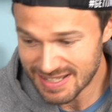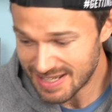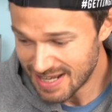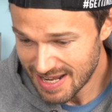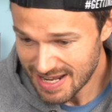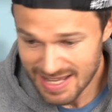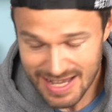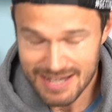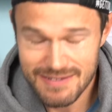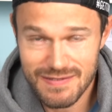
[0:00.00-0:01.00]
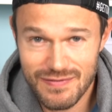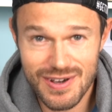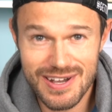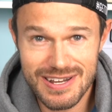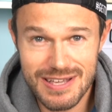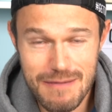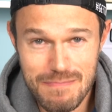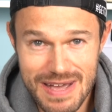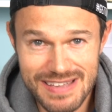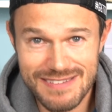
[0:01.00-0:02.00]
And yeah, finally, a
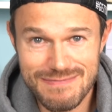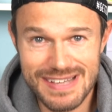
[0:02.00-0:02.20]
massive,